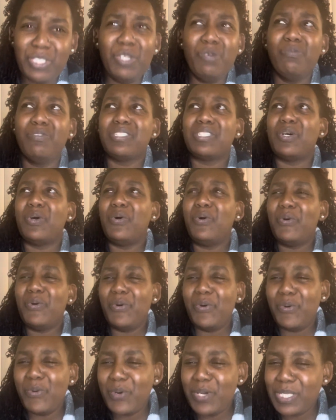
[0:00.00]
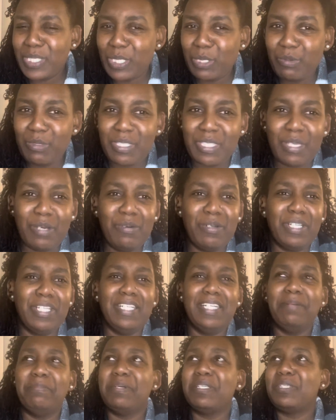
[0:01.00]
You was on to it so
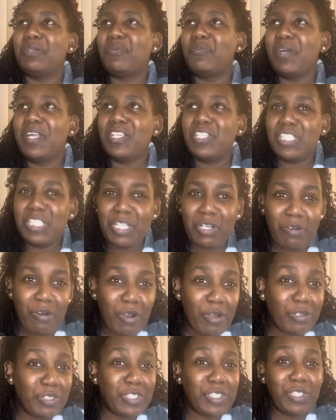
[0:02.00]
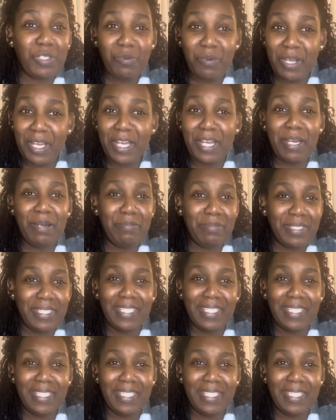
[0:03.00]
good, but the way she crossed you up,